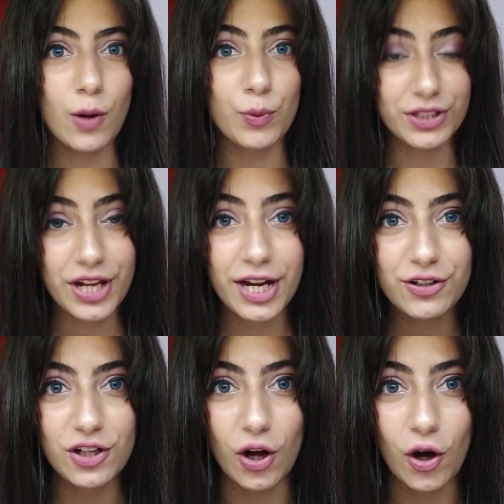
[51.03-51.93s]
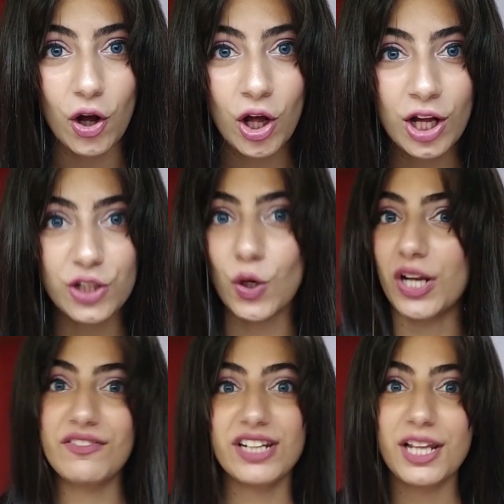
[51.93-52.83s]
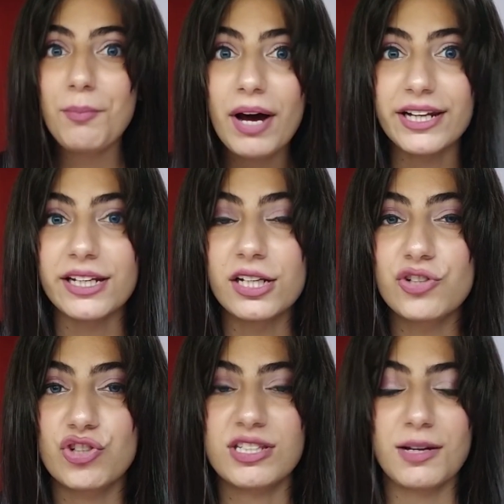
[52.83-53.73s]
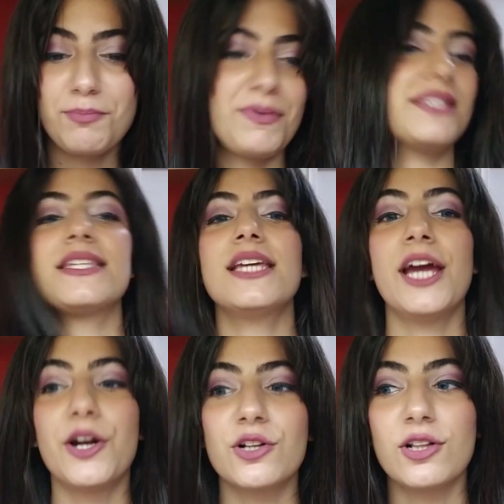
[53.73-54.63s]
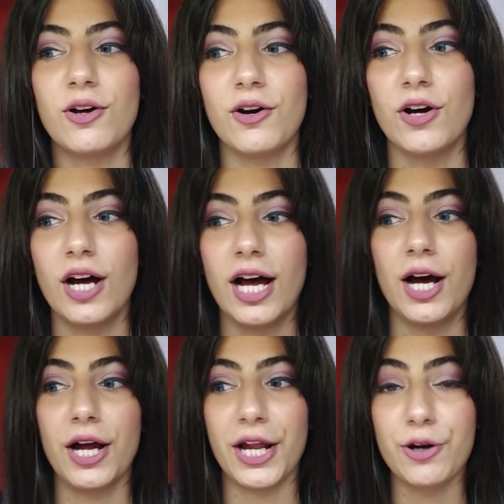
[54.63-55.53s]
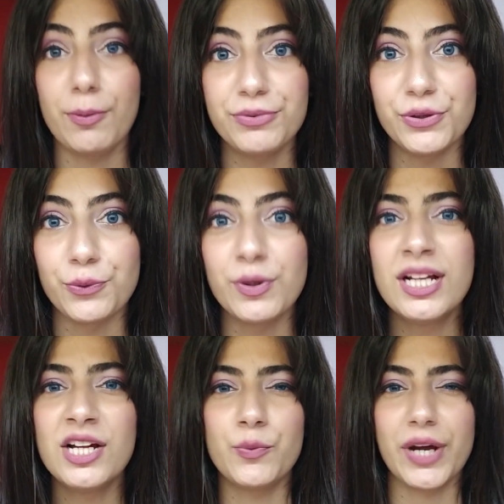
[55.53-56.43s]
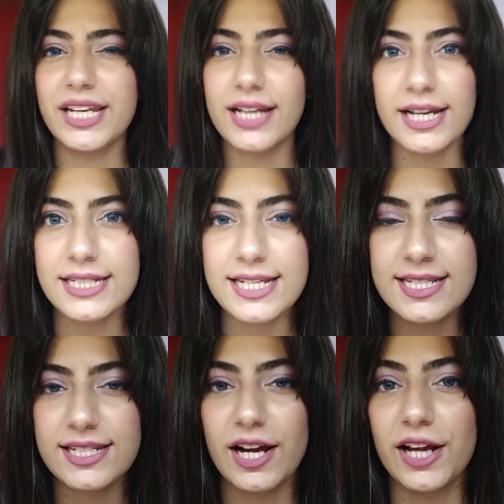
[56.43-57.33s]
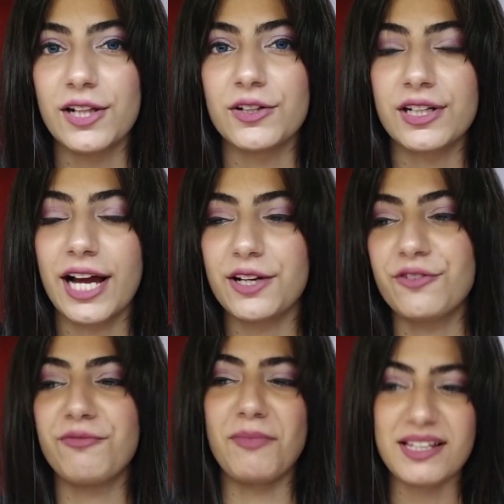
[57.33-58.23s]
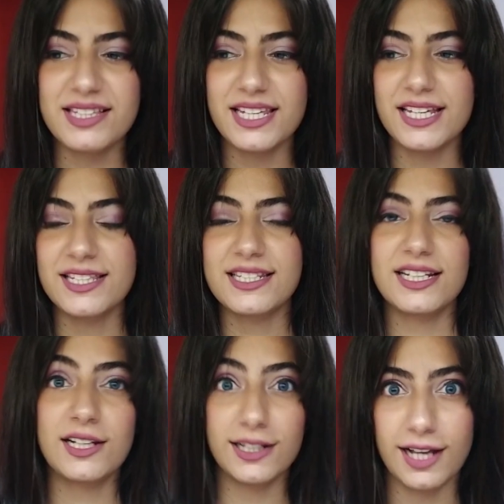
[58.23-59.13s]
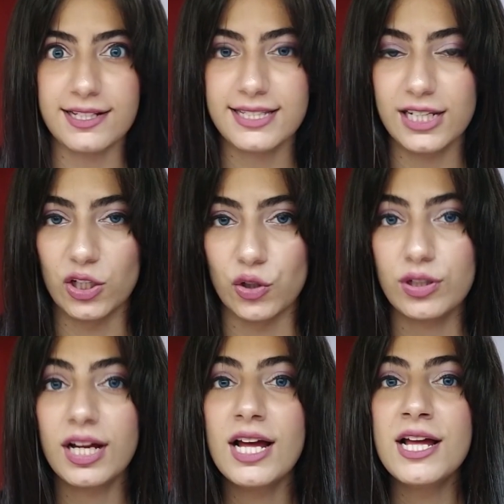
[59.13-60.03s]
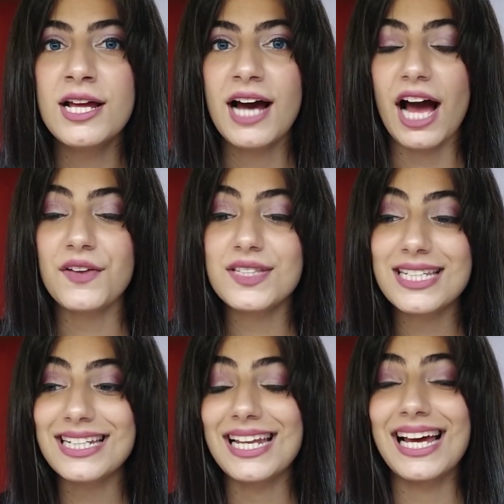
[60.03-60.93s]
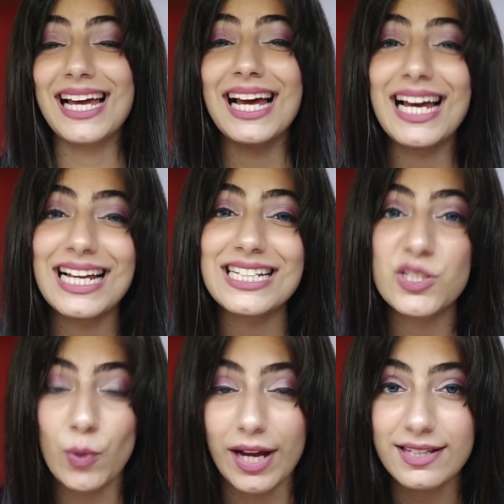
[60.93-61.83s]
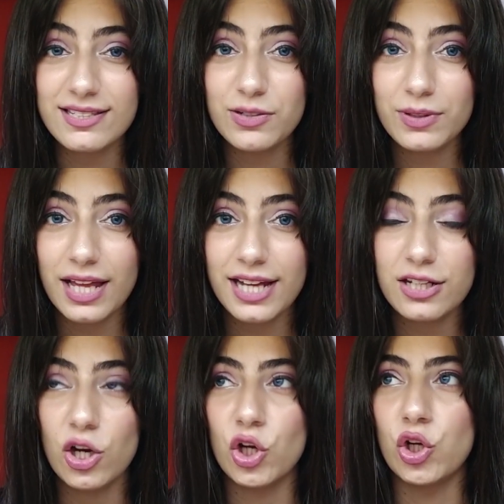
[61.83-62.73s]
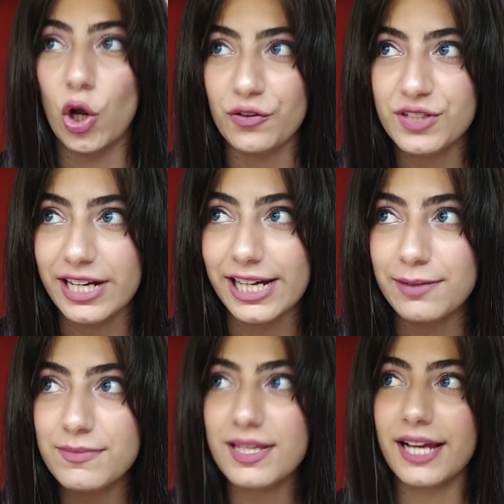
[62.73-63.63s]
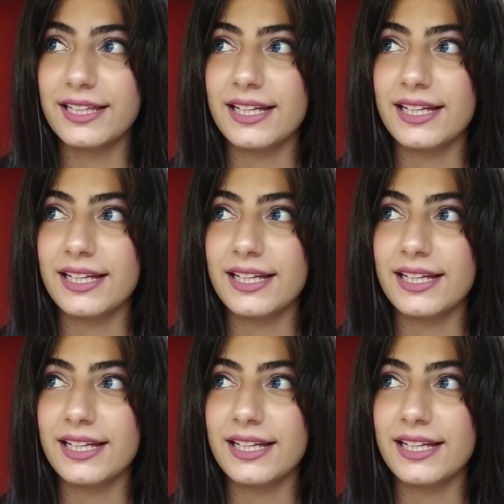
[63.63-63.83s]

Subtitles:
with a hair claw, not even in a bun, just a messy hair claw, hair updo, very 90s style, a kind of messy, still classy look. I've seen Twice do that a lot of times. I